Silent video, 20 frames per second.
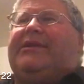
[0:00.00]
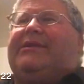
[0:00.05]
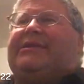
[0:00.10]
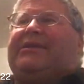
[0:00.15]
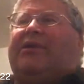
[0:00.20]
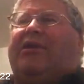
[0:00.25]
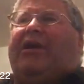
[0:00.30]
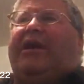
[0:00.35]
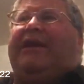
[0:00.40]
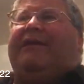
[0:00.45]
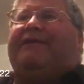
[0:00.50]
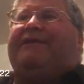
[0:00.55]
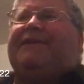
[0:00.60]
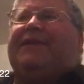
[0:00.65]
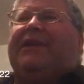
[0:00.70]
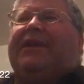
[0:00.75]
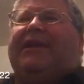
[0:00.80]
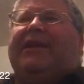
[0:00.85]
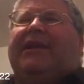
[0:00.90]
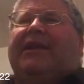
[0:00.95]

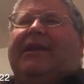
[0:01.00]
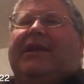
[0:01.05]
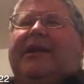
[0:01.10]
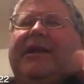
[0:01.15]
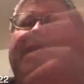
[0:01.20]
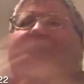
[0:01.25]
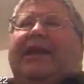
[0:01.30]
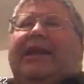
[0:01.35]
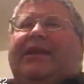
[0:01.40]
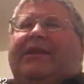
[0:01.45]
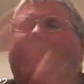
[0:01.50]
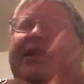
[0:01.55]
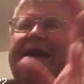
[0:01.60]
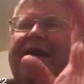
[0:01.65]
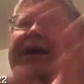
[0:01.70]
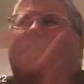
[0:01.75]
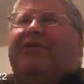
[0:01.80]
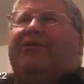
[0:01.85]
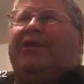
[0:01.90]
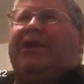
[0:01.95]
soft and
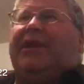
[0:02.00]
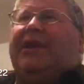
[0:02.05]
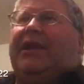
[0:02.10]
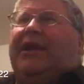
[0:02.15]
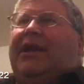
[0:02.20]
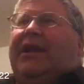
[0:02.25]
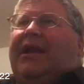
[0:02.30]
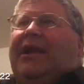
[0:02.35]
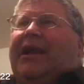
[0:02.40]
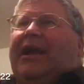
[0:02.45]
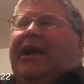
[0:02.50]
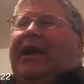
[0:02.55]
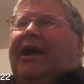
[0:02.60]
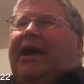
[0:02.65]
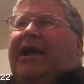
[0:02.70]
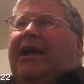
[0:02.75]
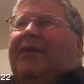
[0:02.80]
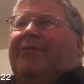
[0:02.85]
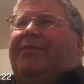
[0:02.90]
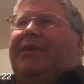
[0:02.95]
loud.
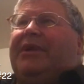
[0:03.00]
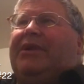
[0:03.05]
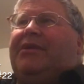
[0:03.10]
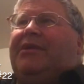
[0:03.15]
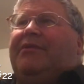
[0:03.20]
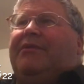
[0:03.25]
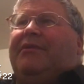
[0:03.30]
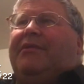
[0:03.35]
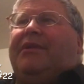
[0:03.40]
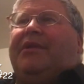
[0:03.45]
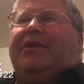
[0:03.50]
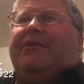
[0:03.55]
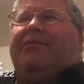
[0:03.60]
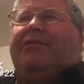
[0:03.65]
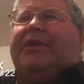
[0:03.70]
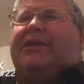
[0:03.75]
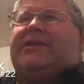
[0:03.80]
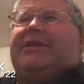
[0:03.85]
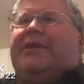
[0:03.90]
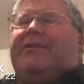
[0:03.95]
But you
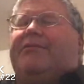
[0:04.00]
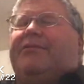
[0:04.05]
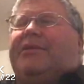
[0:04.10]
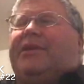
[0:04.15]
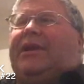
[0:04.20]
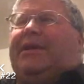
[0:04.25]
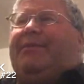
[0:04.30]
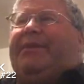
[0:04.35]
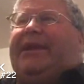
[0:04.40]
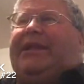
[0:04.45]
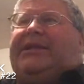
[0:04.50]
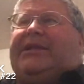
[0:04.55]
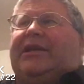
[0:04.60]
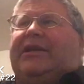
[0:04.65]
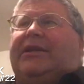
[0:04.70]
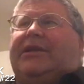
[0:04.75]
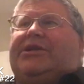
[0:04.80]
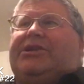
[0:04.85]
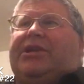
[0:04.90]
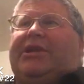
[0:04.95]
want to really be
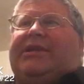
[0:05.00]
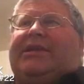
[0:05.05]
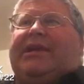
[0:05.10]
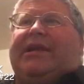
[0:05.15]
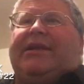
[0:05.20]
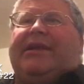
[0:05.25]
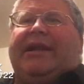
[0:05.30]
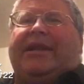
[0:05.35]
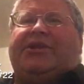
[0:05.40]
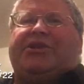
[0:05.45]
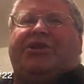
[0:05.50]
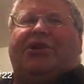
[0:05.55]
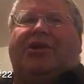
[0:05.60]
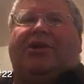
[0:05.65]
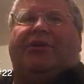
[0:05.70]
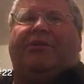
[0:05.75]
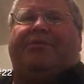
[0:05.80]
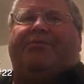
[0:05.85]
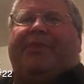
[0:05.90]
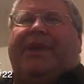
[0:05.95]
diligent that
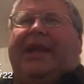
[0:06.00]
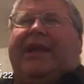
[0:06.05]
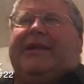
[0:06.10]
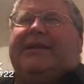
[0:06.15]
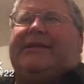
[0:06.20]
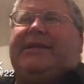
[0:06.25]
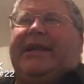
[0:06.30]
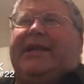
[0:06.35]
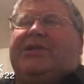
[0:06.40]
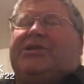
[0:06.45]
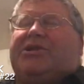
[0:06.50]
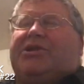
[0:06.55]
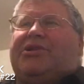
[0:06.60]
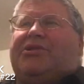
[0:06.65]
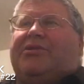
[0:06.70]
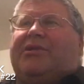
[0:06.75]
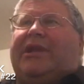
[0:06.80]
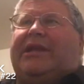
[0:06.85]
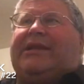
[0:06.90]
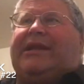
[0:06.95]
you're paying attention
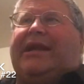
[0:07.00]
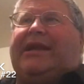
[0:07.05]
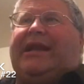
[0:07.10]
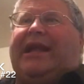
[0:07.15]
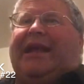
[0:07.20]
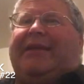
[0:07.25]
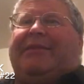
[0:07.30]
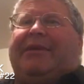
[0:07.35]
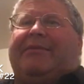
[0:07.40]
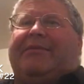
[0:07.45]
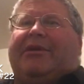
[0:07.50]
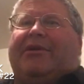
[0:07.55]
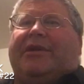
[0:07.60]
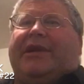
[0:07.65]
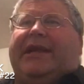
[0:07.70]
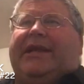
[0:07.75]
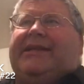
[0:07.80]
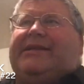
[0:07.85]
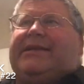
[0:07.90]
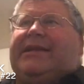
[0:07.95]
to the dynamic
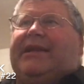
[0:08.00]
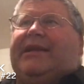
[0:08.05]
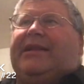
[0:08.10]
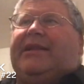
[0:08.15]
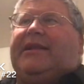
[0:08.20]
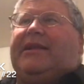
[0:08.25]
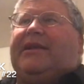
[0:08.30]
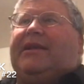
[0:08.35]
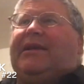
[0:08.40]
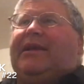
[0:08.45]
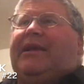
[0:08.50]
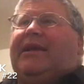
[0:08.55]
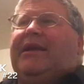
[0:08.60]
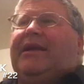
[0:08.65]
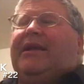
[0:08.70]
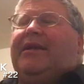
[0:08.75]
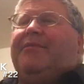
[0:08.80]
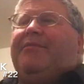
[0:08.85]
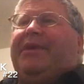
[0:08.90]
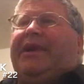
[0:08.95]
markings in the
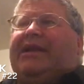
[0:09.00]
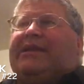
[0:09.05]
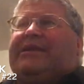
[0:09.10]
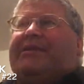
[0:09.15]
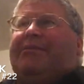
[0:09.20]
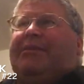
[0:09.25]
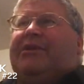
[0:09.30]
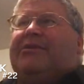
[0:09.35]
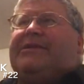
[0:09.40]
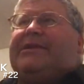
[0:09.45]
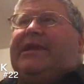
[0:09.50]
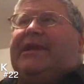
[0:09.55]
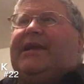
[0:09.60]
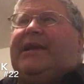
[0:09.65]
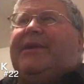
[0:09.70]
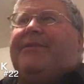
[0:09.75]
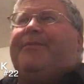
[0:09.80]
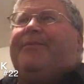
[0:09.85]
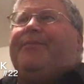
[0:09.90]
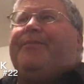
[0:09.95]
piece of
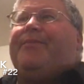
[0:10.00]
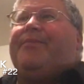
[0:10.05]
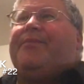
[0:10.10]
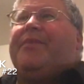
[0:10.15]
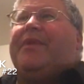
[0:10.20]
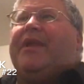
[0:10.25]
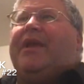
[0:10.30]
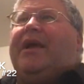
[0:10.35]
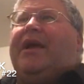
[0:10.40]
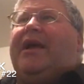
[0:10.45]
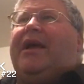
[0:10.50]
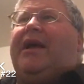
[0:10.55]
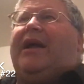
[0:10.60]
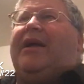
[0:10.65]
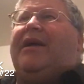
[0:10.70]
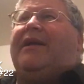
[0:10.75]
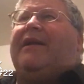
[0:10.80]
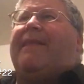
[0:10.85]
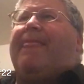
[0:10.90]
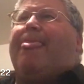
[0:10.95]
music.
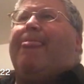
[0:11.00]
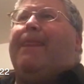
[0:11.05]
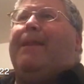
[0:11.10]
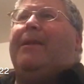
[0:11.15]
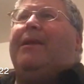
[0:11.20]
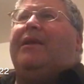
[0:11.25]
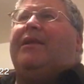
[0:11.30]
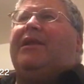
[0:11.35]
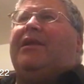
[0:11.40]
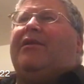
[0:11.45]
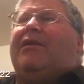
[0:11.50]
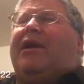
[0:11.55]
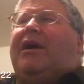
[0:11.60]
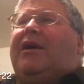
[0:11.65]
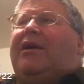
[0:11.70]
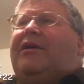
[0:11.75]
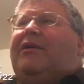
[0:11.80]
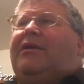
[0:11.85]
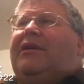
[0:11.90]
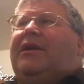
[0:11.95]
There
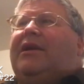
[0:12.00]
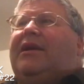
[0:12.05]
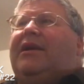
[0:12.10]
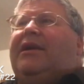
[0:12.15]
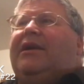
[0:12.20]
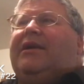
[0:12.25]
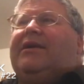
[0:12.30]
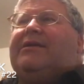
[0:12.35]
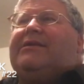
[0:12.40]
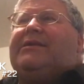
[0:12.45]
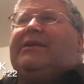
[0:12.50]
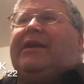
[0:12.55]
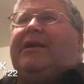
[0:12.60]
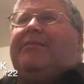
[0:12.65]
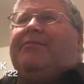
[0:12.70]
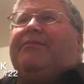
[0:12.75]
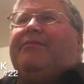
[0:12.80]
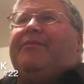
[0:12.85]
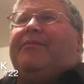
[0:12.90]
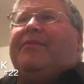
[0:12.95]
are
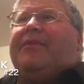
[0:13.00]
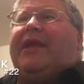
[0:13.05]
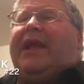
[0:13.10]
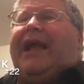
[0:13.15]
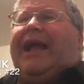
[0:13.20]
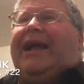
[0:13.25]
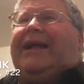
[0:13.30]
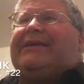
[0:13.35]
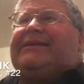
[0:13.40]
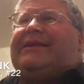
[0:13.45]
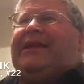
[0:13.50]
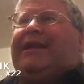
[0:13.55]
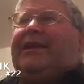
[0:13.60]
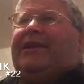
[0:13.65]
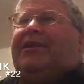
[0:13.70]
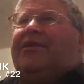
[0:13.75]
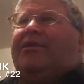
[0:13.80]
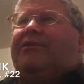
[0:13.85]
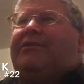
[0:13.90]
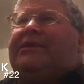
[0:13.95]
some accented
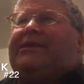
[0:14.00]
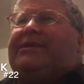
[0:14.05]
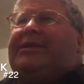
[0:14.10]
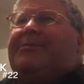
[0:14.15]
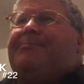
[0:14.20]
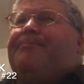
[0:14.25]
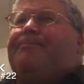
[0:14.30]
notes.